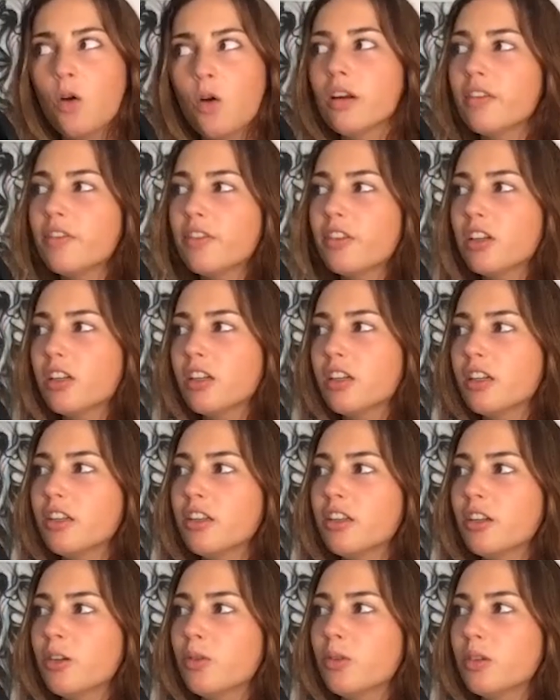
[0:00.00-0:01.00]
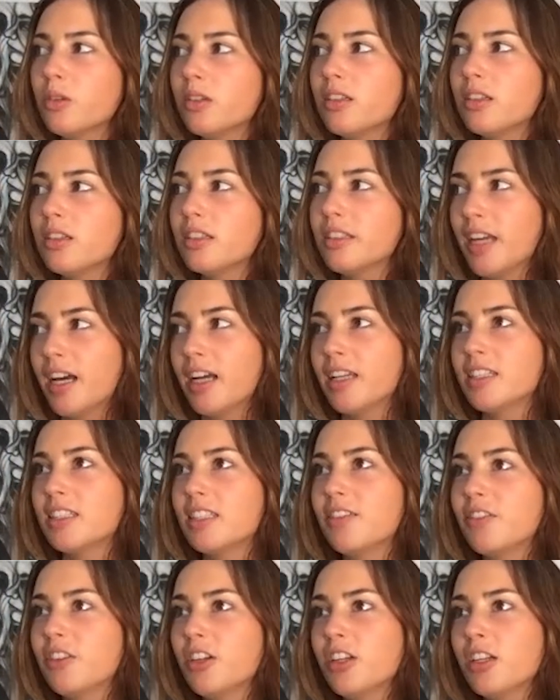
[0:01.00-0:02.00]
Or if you're, you know, yes,
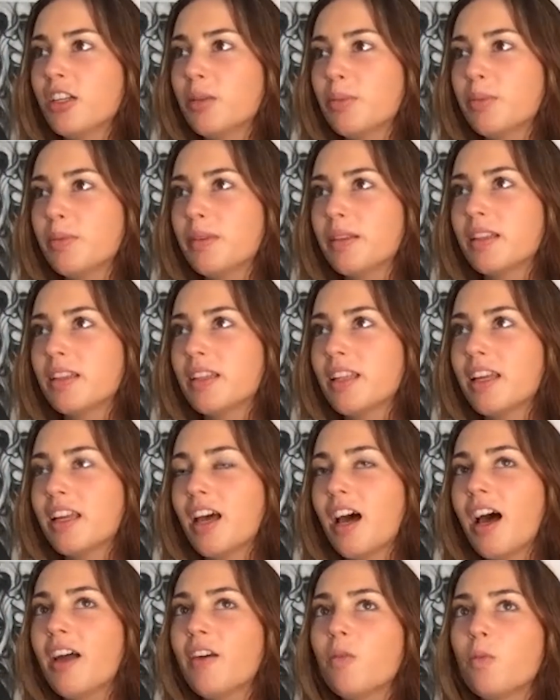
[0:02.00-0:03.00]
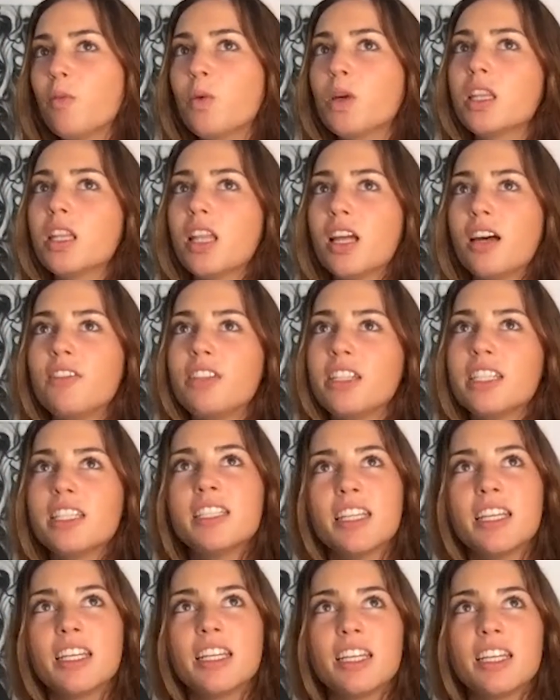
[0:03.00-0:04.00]
if you're in a like I would love to
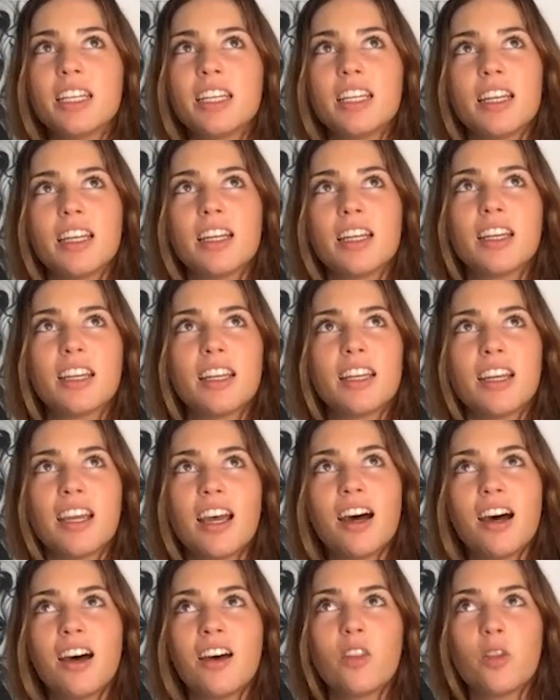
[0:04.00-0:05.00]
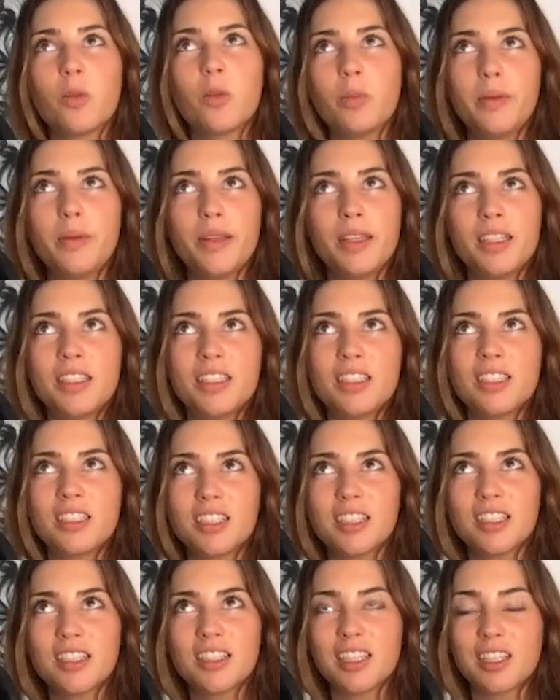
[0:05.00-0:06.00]
sit on the
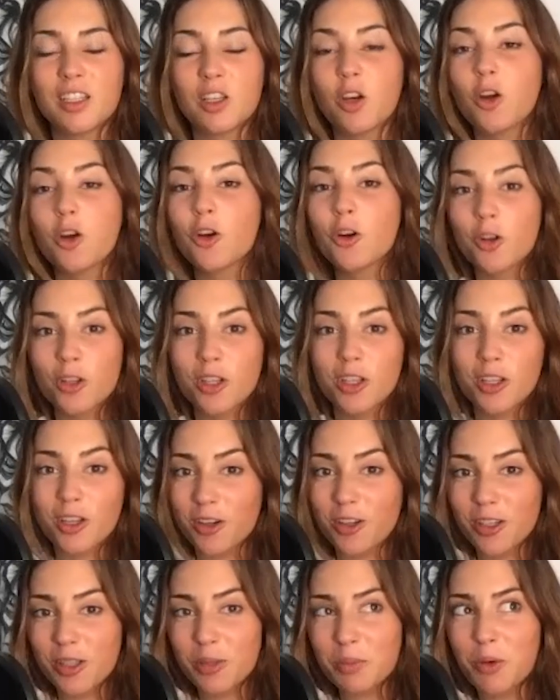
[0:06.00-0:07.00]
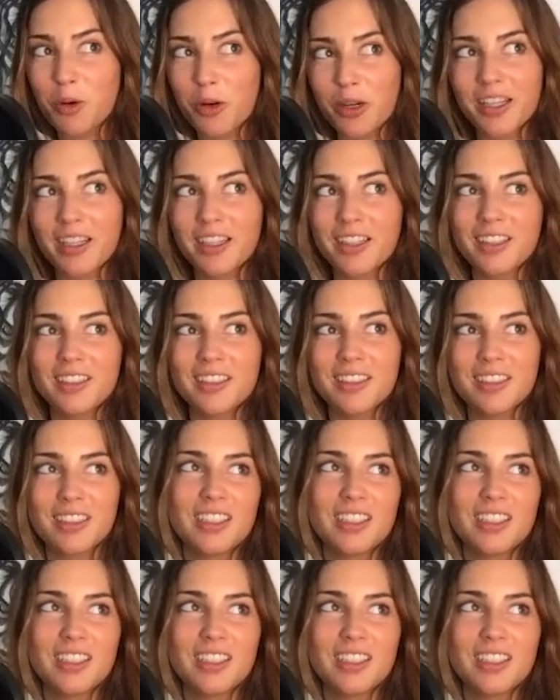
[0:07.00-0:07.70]
beach like early, early morning,